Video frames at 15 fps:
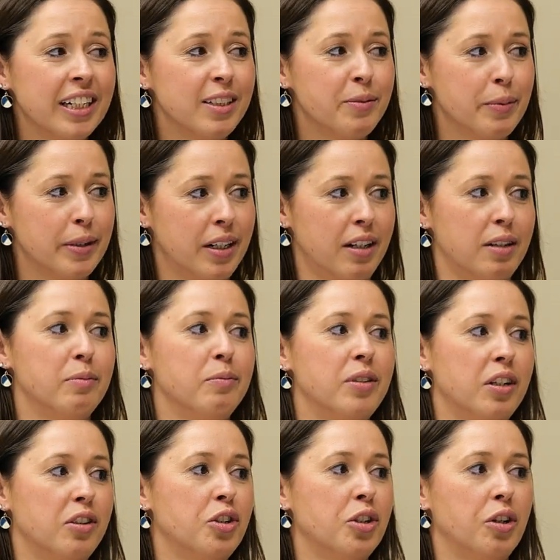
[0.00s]
become
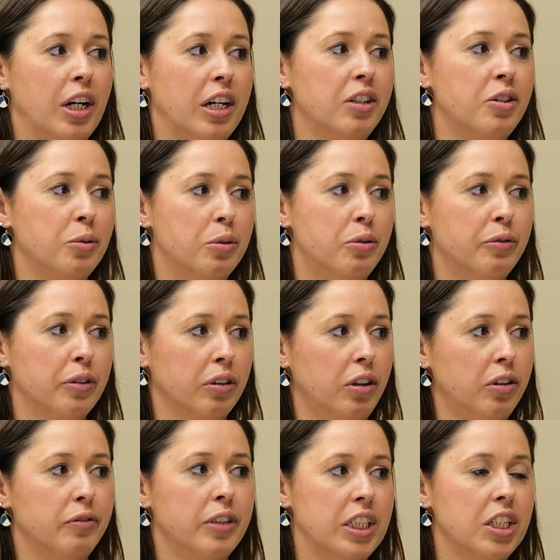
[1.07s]
such a great tool for
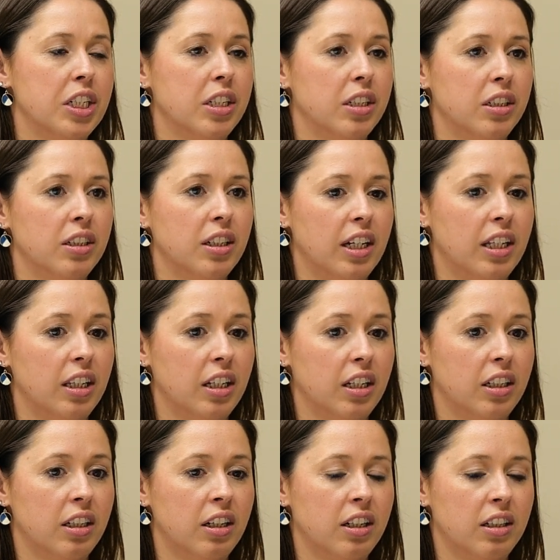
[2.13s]
low vision, and
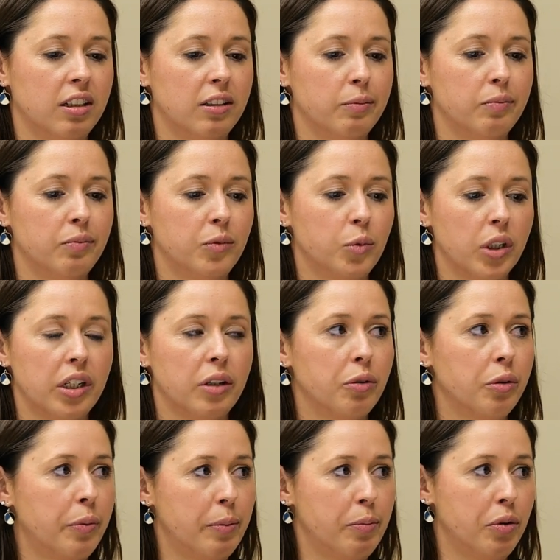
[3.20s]
then working
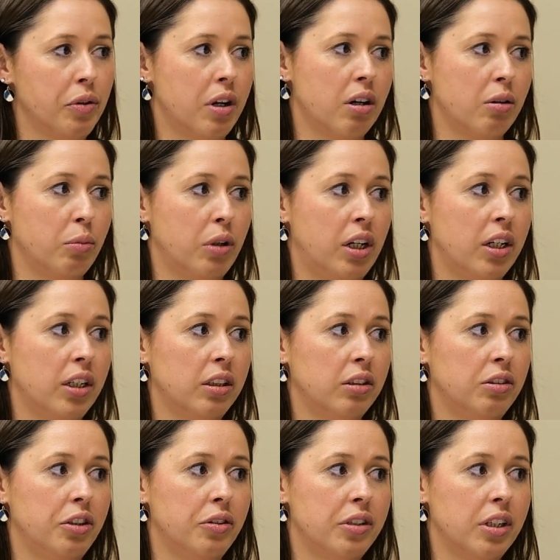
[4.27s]
with people that are
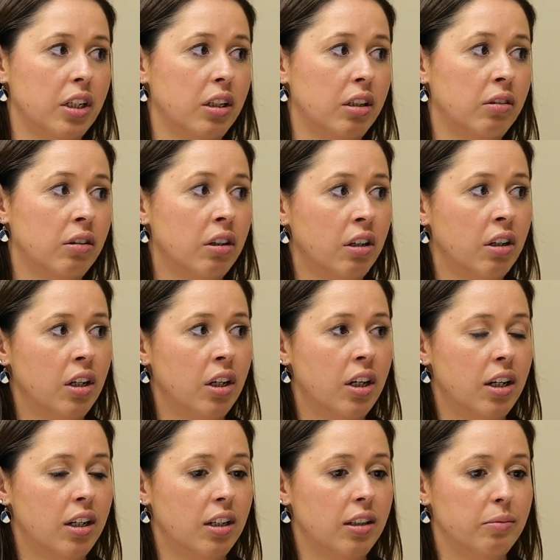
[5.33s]
blind using
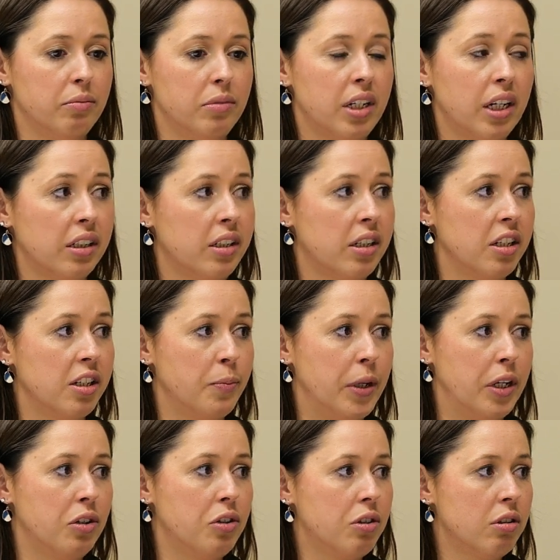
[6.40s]

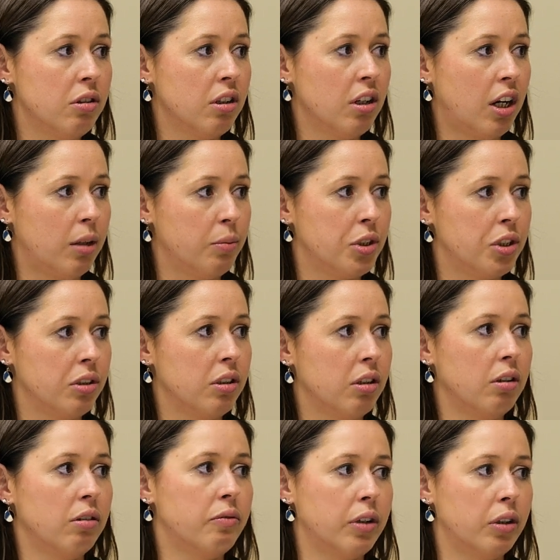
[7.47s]
text-to-speech options
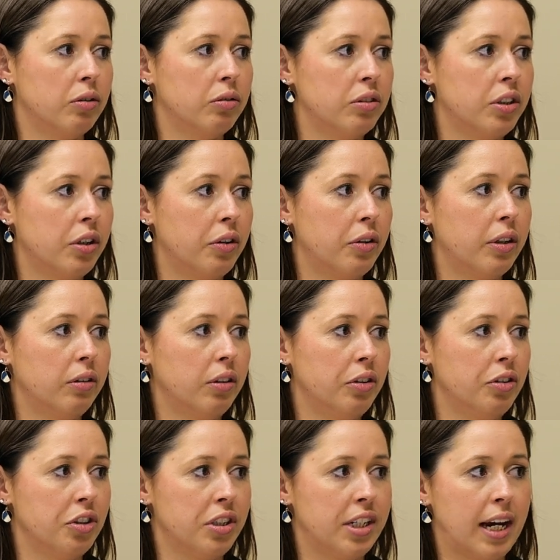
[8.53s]
on the phone. So you
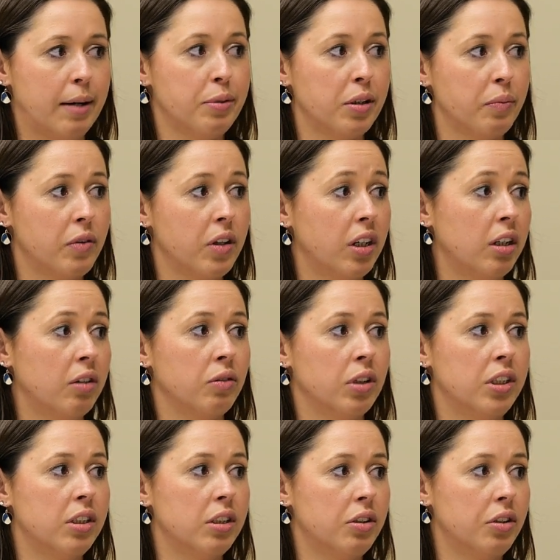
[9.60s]
just tap something and it
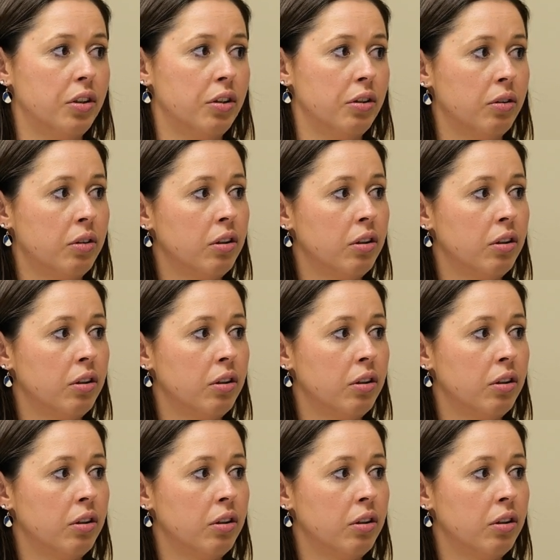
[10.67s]
reads it to you.